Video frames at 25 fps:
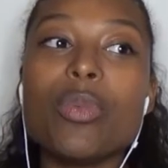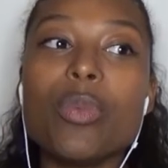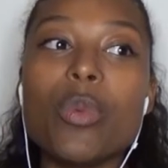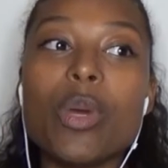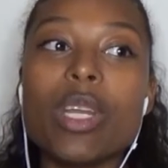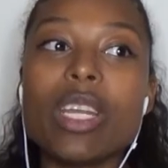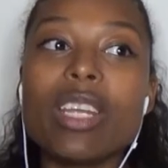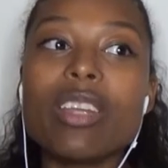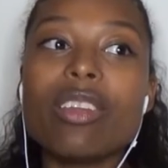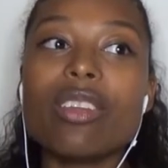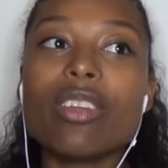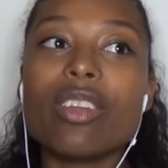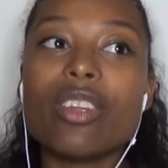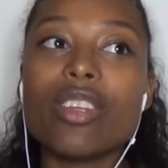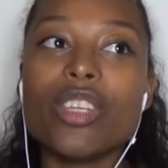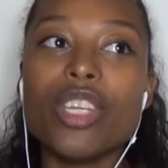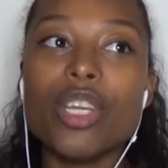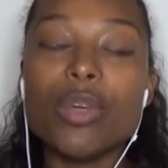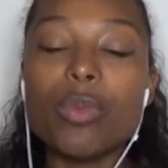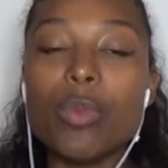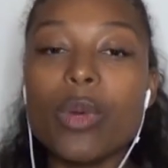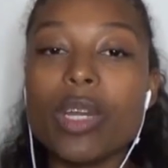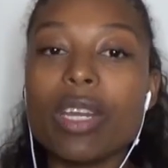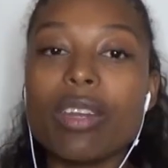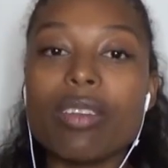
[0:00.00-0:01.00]
you wouldn't
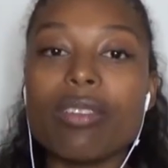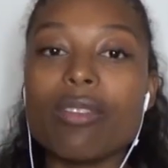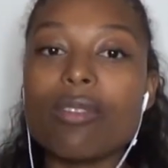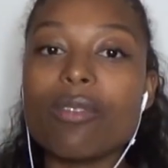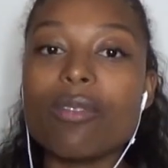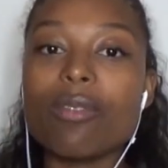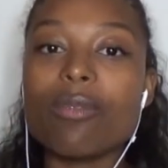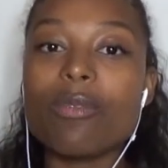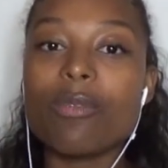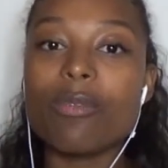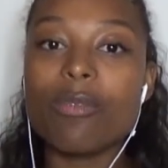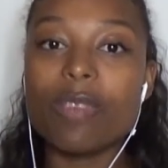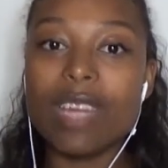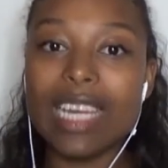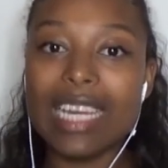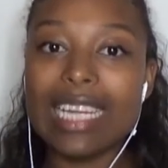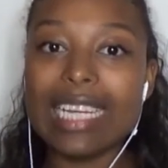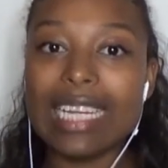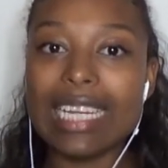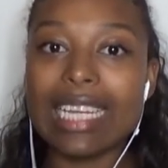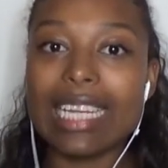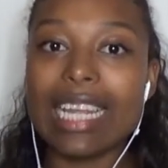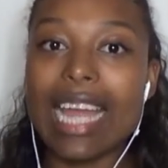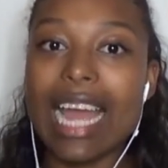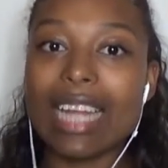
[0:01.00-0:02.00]

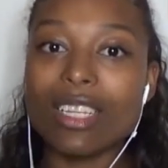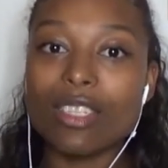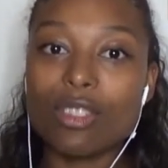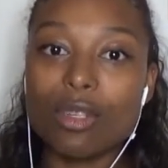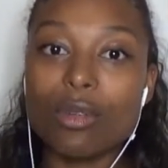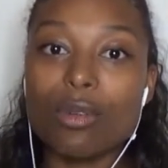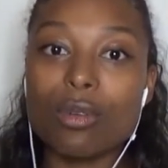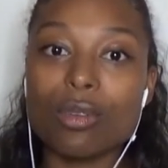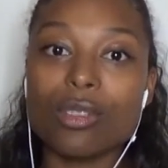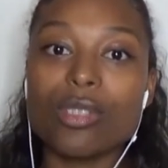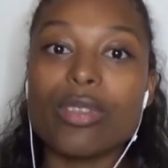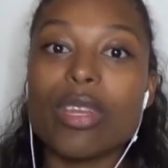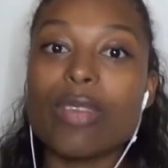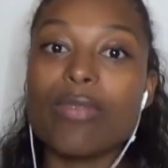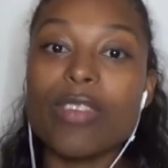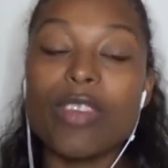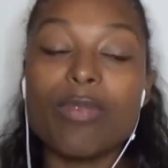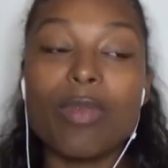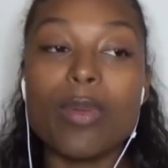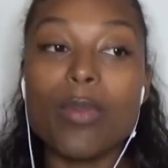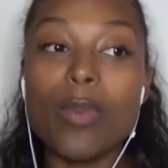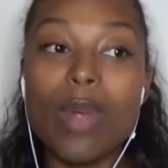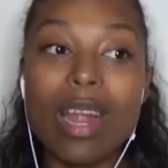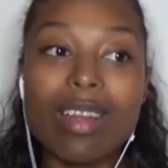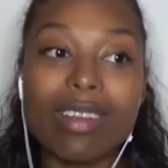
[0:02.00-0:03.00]
feel it at all. So
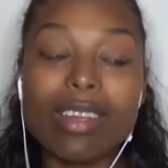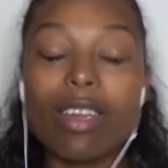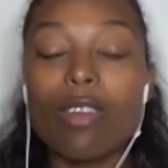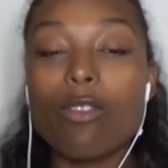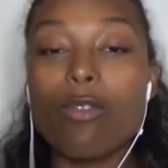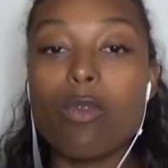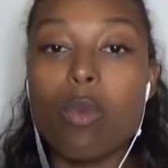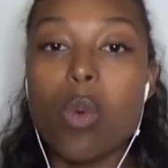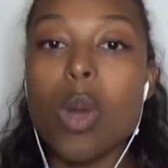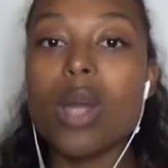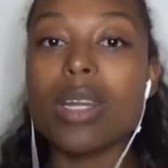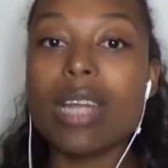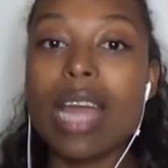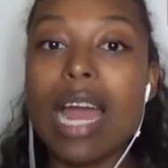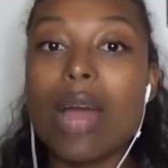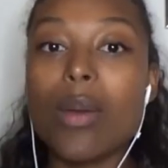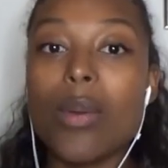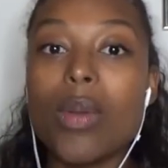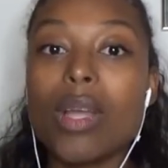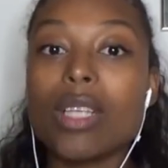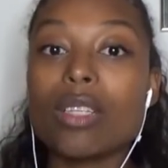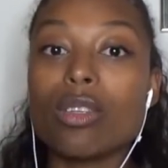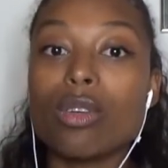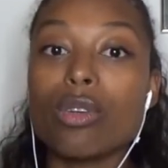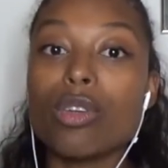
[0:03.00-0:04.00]
if you've been wearing it for 1
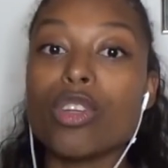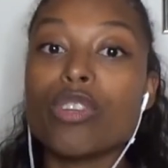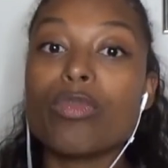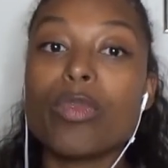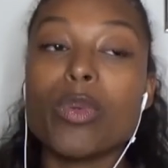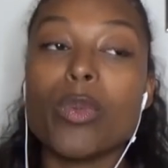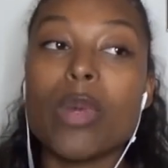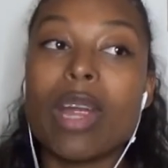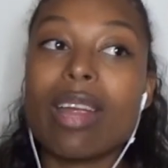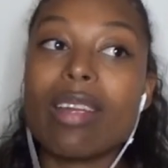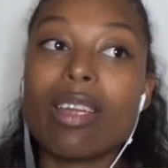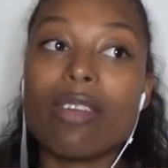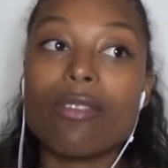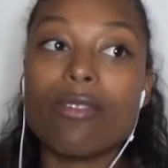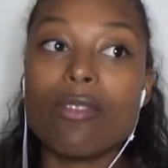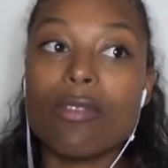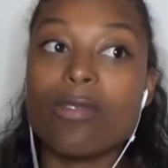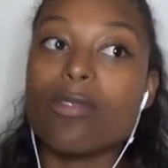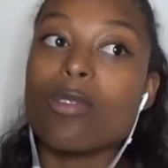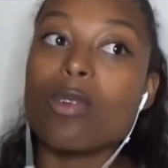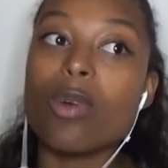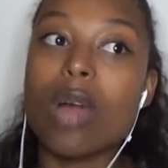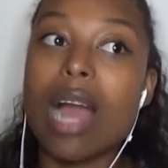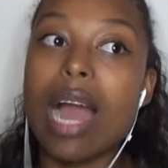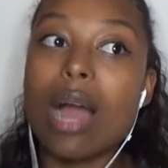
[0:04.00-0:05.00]
hour or you've been wearing
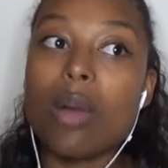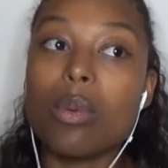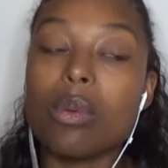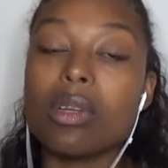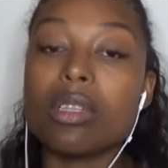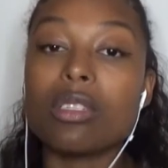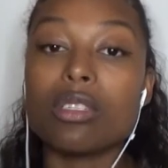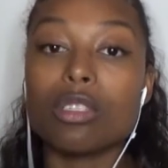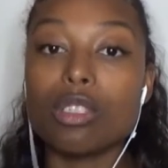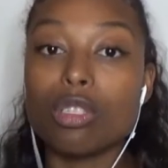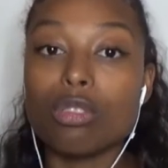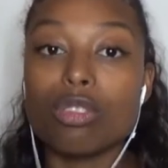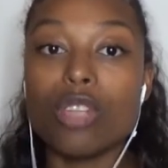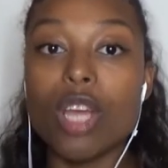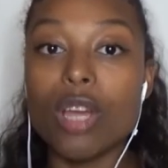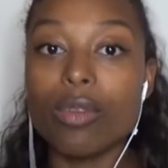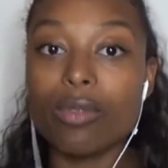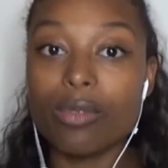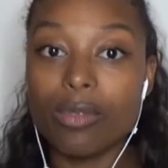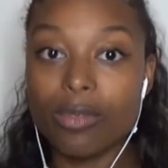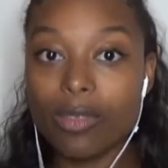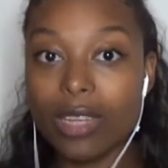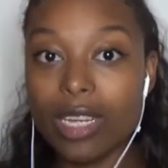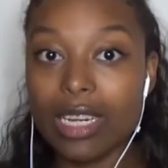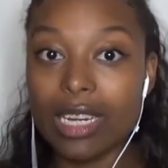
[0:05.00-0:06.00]
it for 4 hours, you
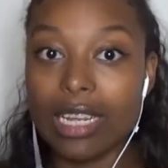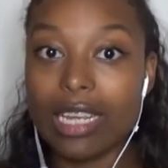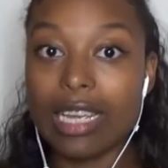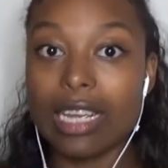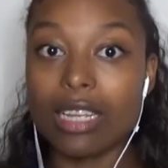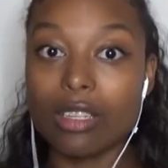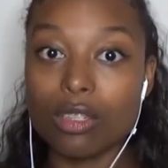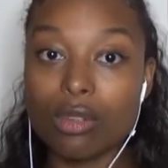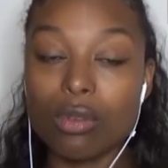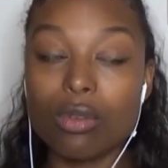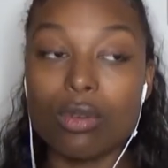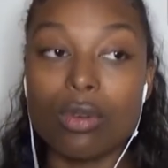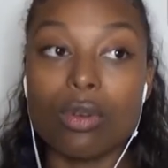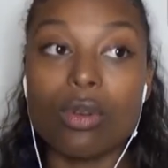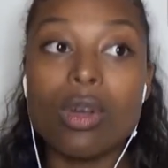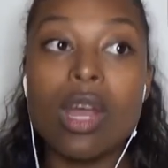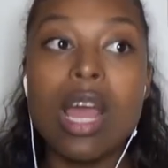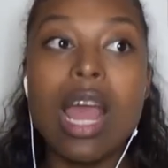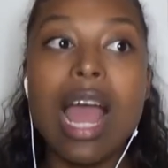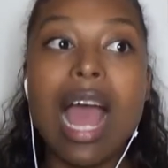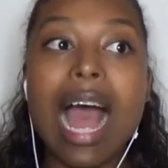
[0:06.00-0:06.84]
don't feel it at all.